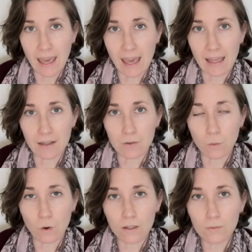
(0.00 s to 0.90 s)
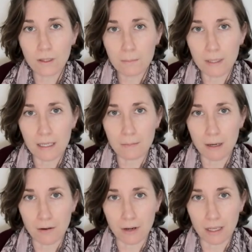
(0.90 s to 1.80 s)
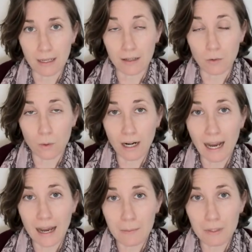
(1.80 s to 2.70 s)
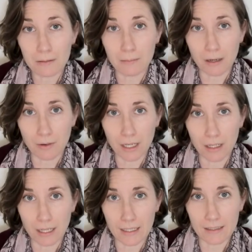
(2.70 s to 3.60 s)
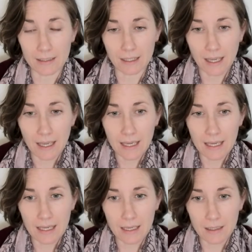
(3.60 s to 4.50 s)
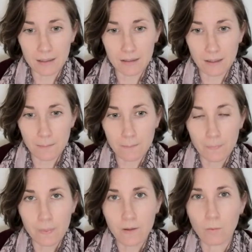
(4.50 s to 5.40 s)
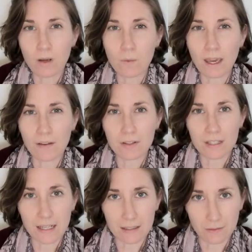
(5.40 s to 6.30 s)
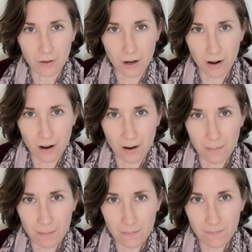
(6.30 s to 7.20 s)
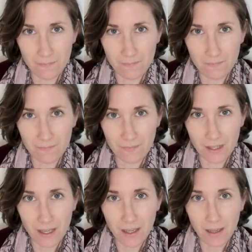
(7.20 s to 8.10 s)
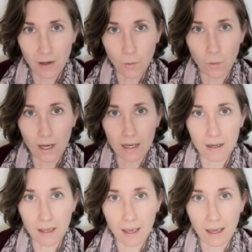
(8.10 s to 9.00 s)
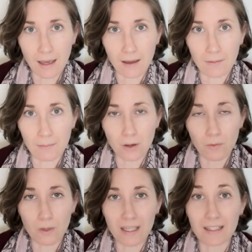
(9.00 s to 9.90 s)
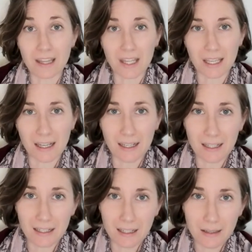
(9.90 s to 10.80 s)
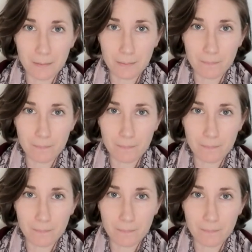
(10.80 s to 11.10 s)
And what we mean by regulated, what I mean by regulated, is when we have a sense of calm, when um, we can think clearly,